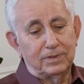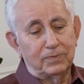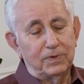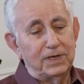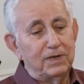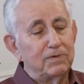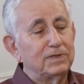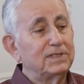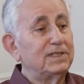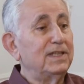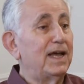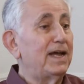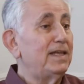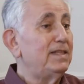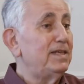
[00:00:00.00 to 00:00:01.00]
When I was
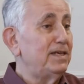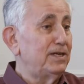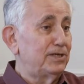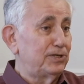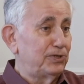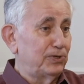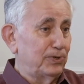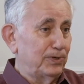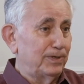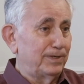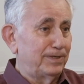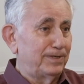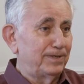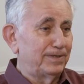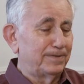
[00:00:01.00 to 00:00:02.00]
nine years
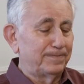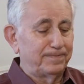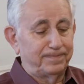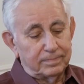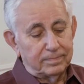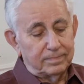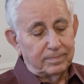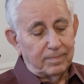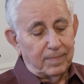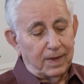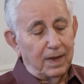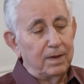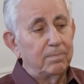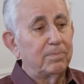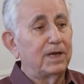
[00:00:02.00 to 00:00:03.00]
old,
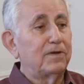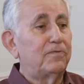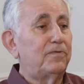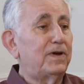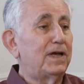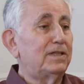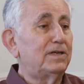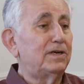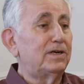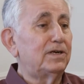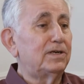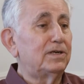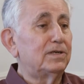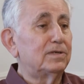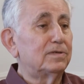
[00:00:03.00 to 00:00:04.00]
my
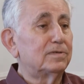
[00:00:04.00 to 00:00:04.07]
father